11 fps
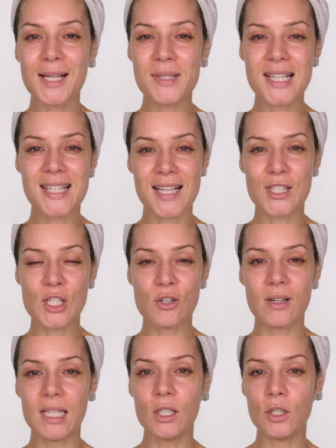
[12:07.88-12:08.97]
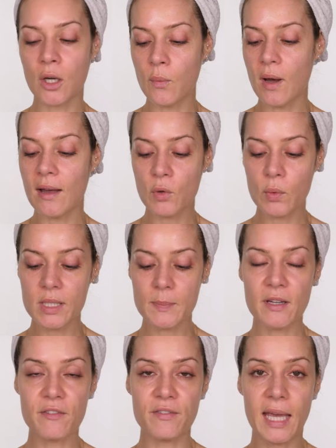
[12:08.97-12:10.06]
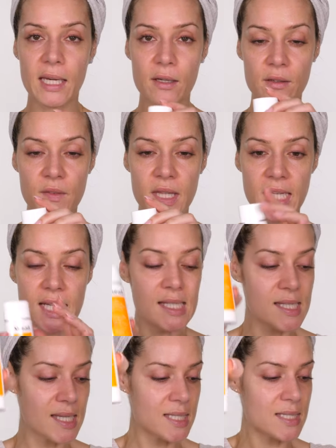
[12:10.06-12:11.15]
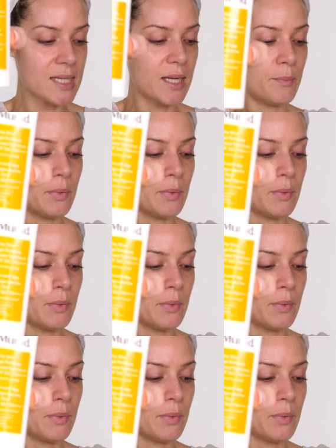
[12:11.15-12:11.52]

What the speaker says: comes to sunscreen, you know, I've always been a fan of the City Skin